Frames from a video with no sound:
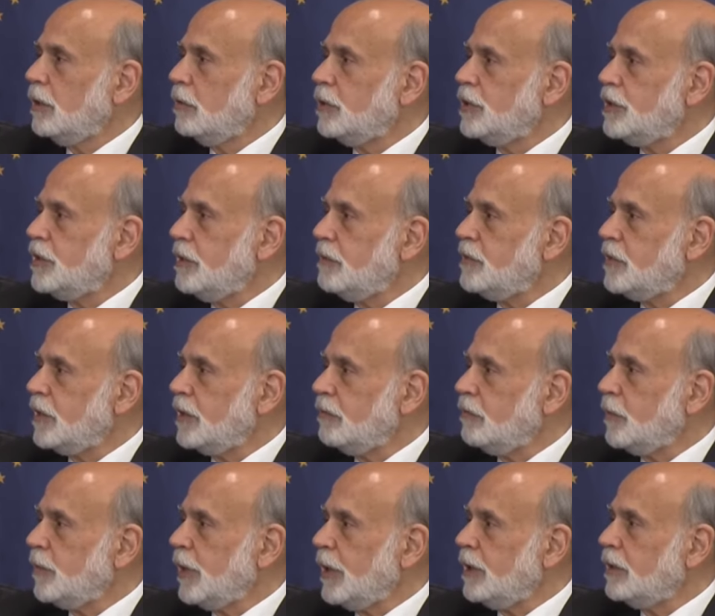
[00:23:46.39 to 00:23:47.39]
which seems to
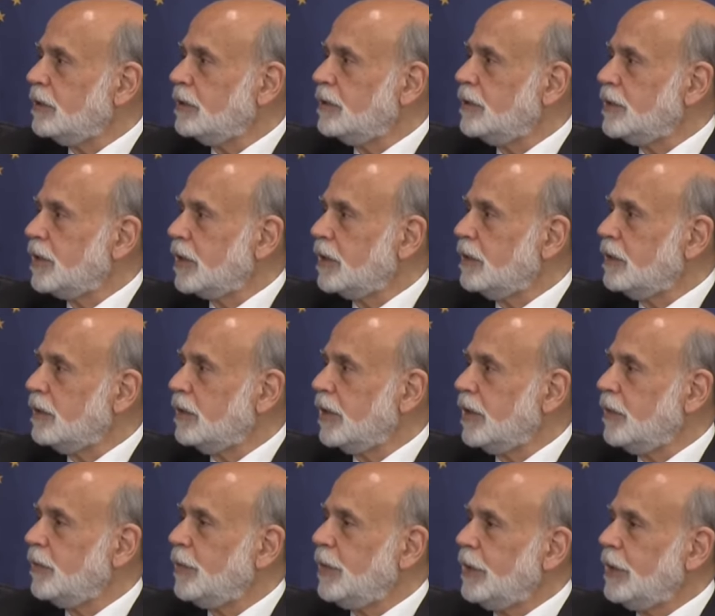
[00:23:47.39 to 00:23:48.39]
give a better signal
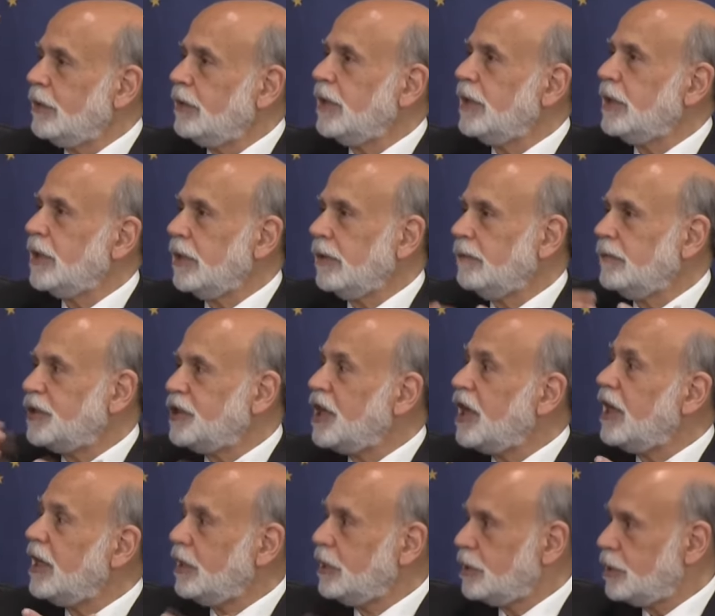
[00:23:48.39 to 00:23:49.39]
in a period of
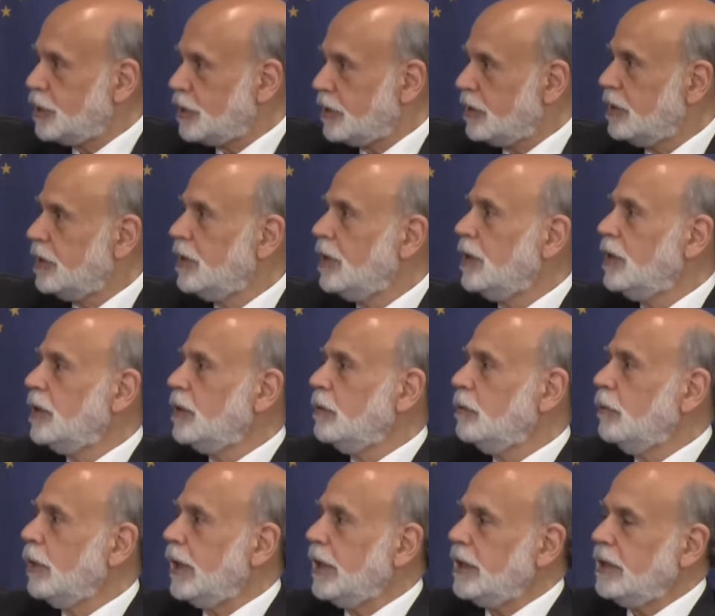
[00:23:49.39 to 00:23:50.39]
change
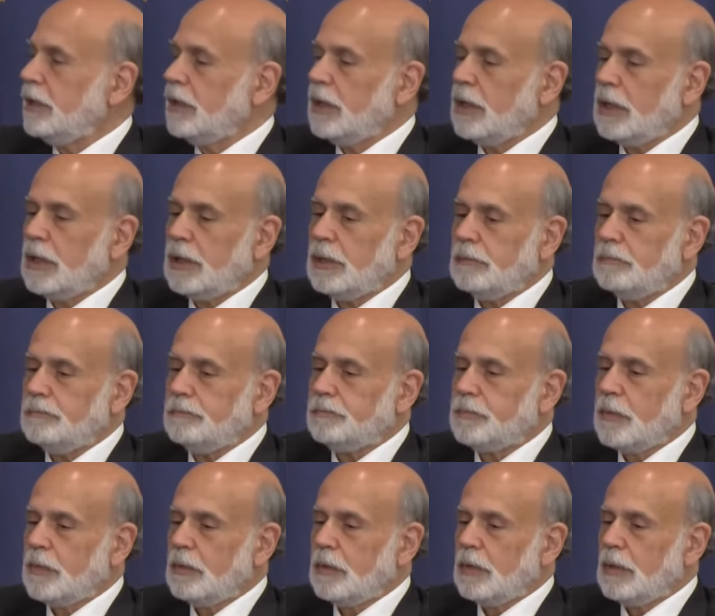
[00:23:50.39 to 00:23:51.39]
when
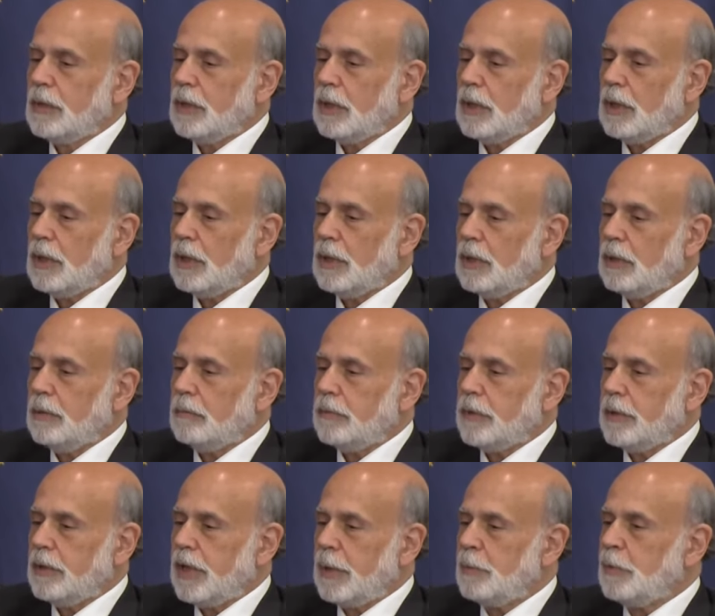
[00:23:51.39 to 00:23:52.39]

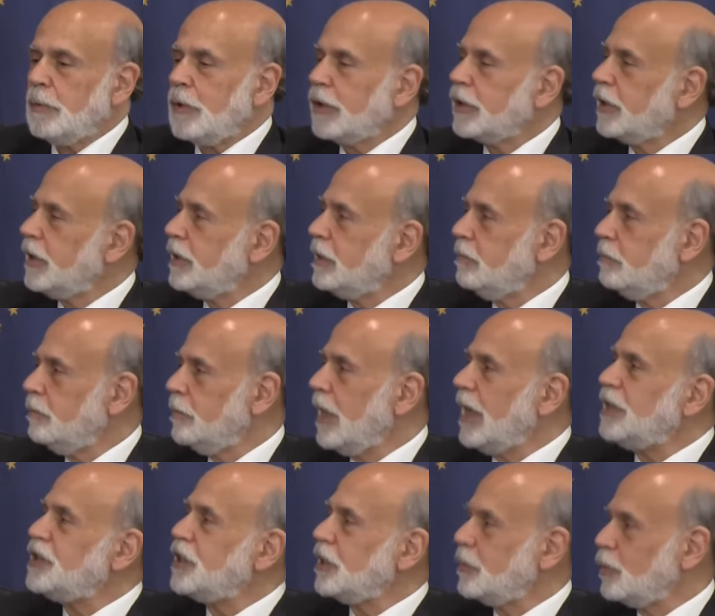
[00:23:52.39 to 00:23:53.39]
the labor market
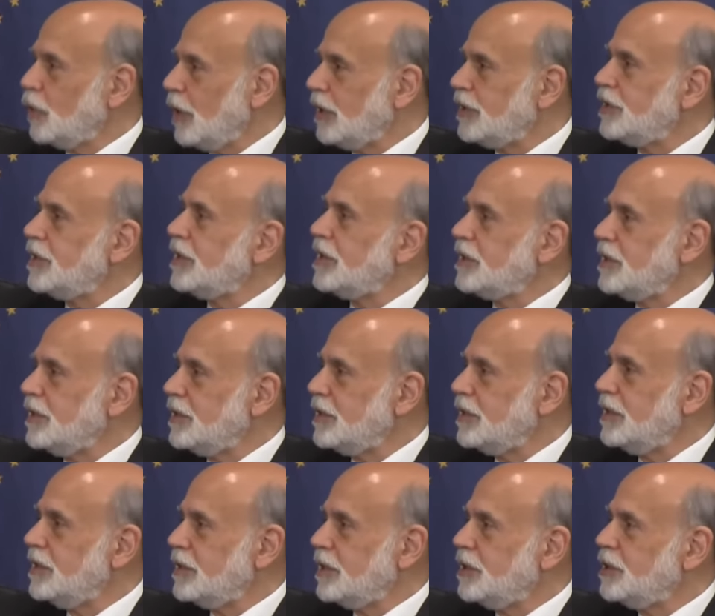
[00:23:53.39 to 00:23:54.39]
matching process
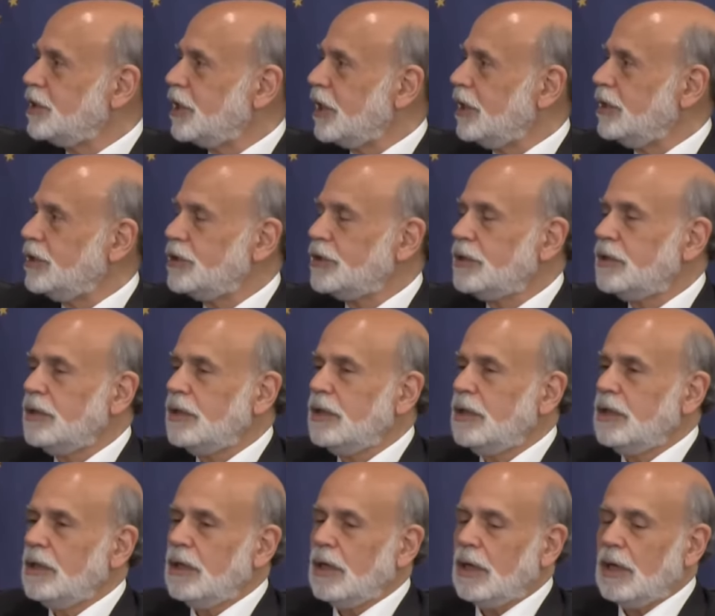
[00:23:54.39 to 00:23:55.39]
is in change
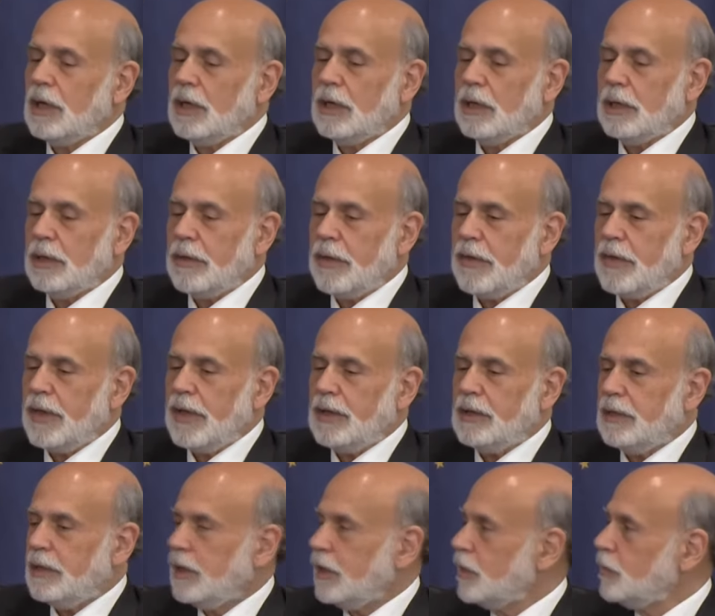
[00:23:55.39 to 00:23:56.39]

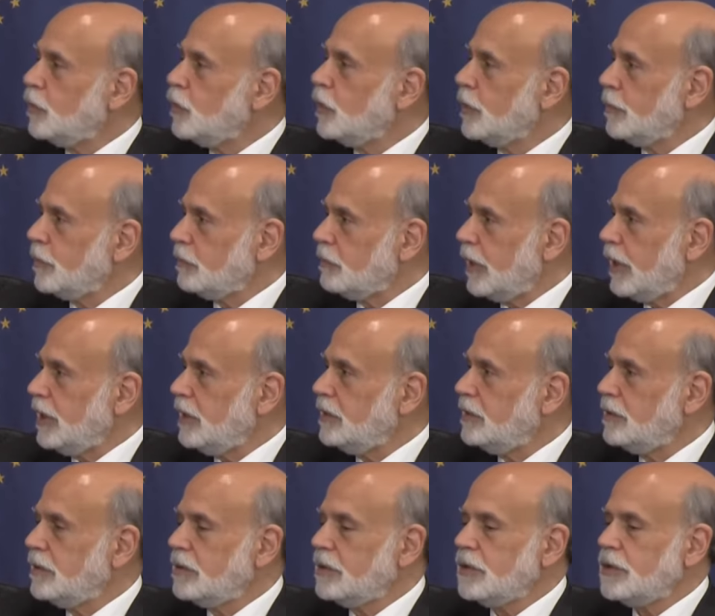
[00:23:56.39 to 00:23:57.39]
than the unemployment rate.
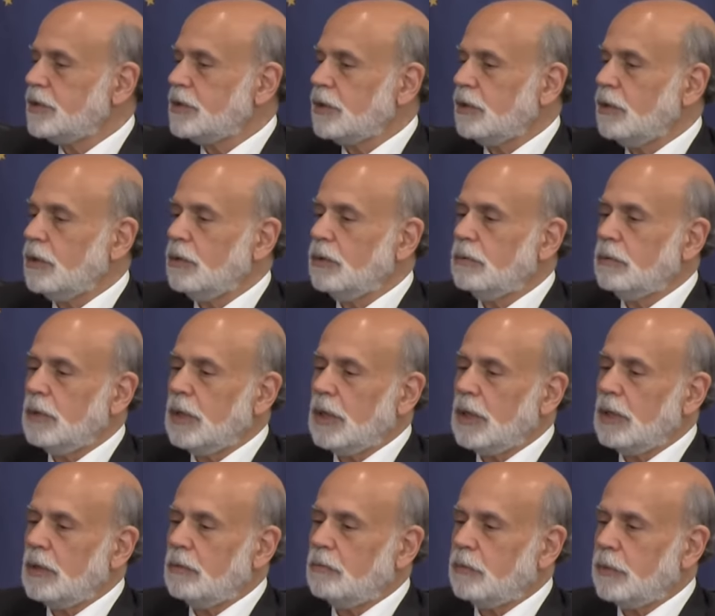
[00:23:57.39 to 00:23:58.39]
So
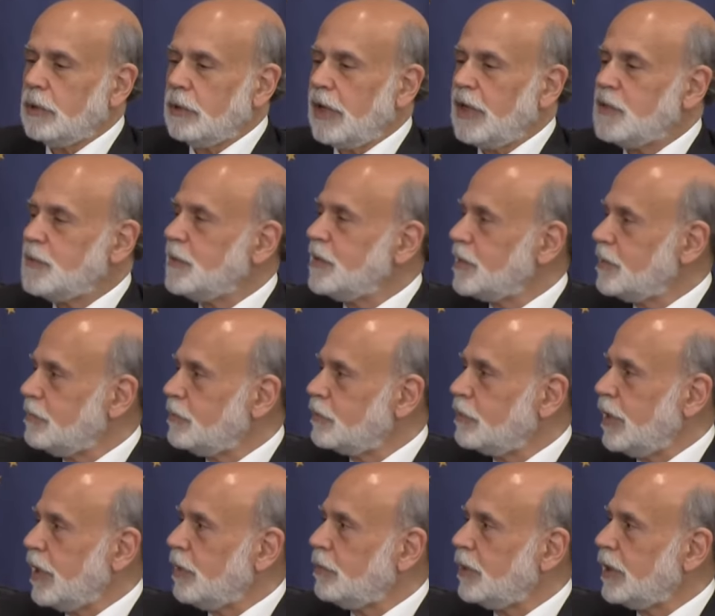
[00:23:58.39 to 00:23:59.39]
there has been some
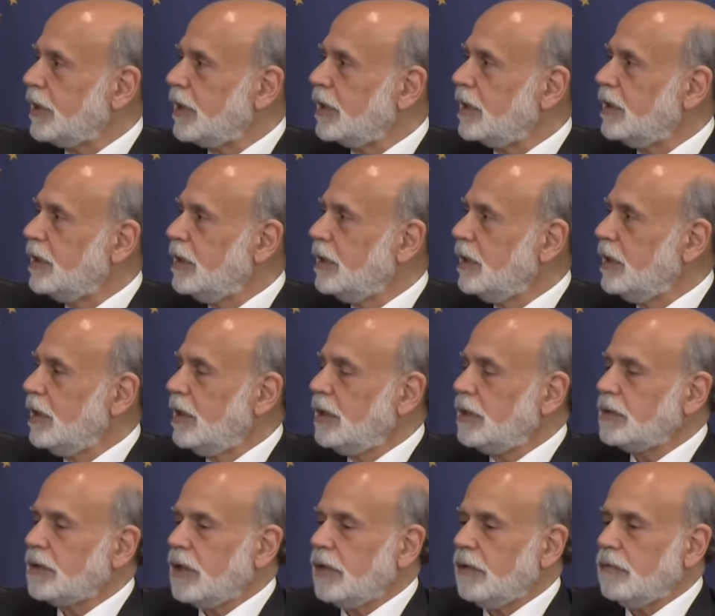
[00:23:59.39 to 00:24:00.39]
scrambling
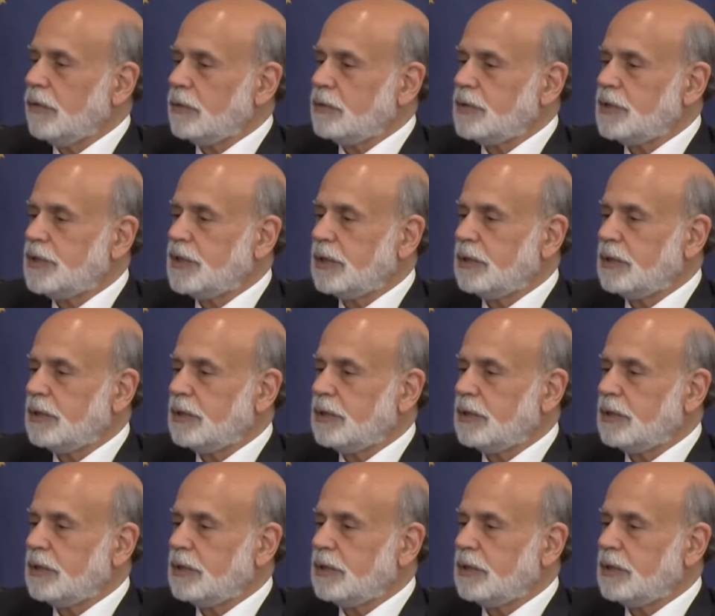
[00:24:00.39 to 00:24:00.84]
of those